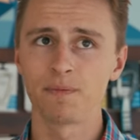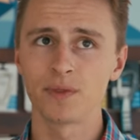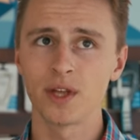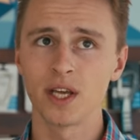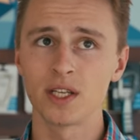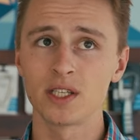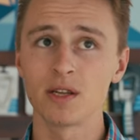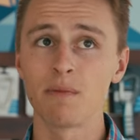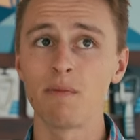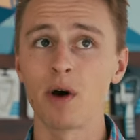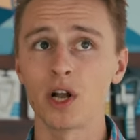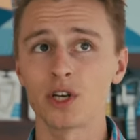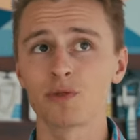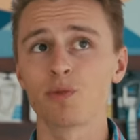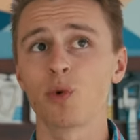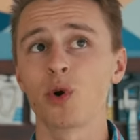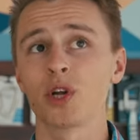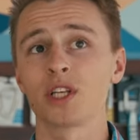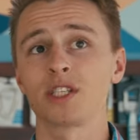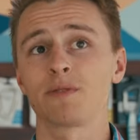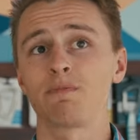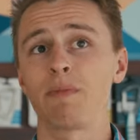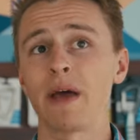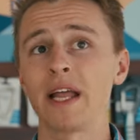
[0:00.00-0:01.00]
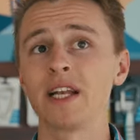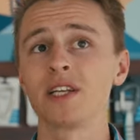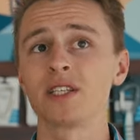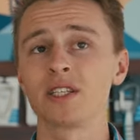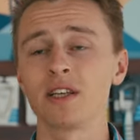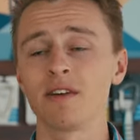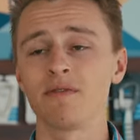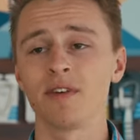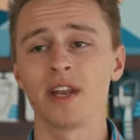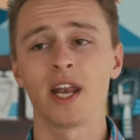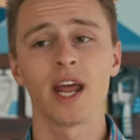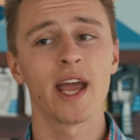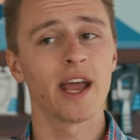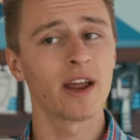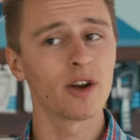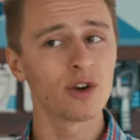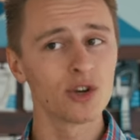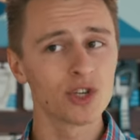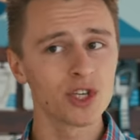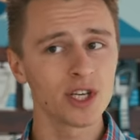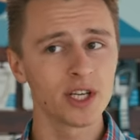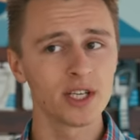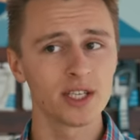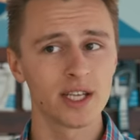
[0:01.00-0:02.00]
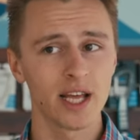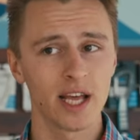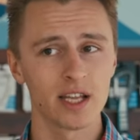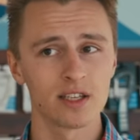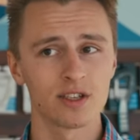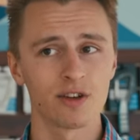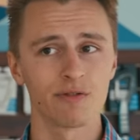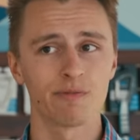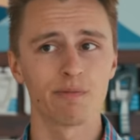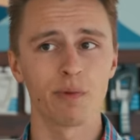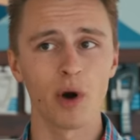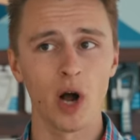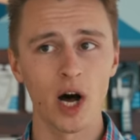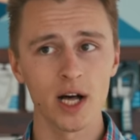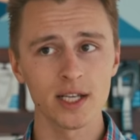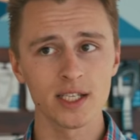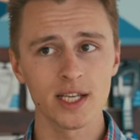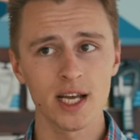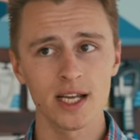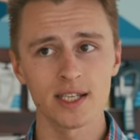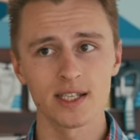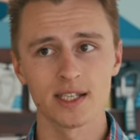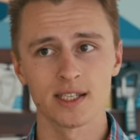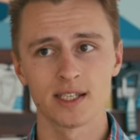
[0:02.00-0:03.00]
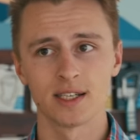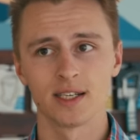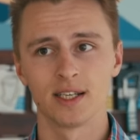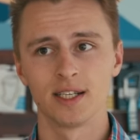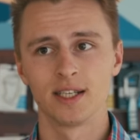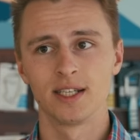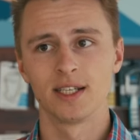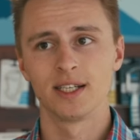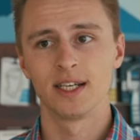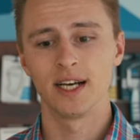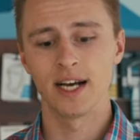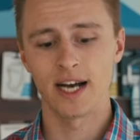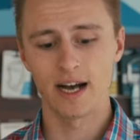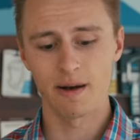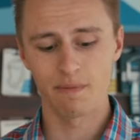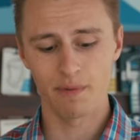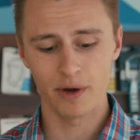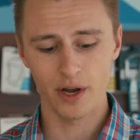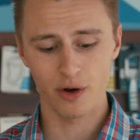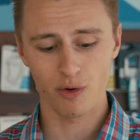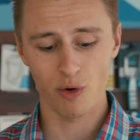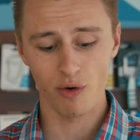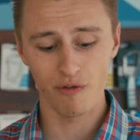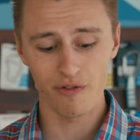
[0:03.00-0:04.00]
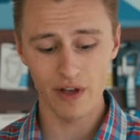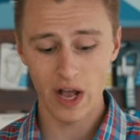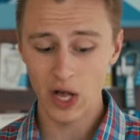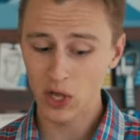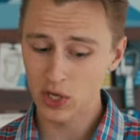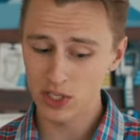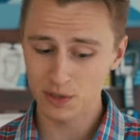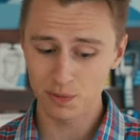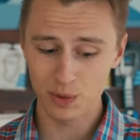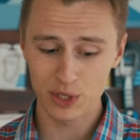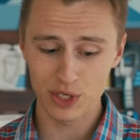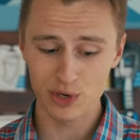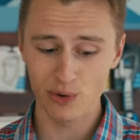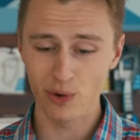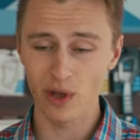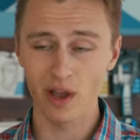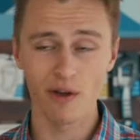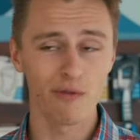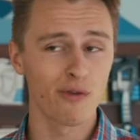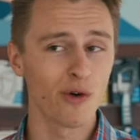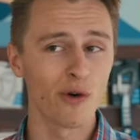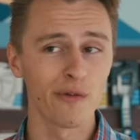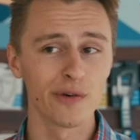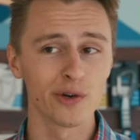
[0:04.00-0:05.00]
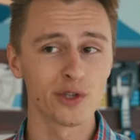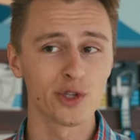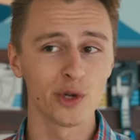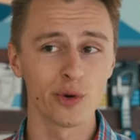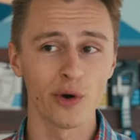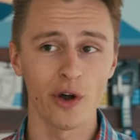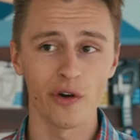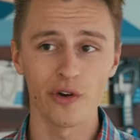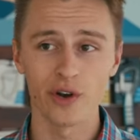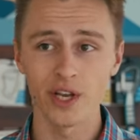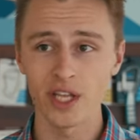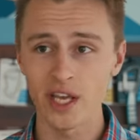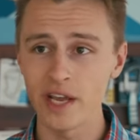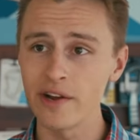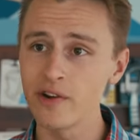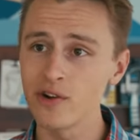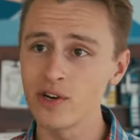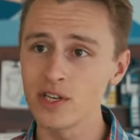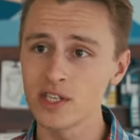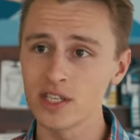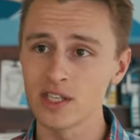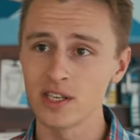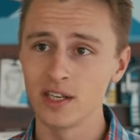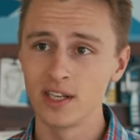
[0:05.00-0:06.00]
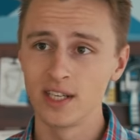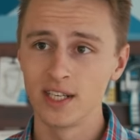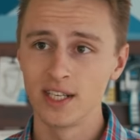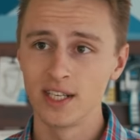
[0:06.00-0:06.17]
It's a much more expensive and energy intensive process, but Grivel has been doing it for over 200 years.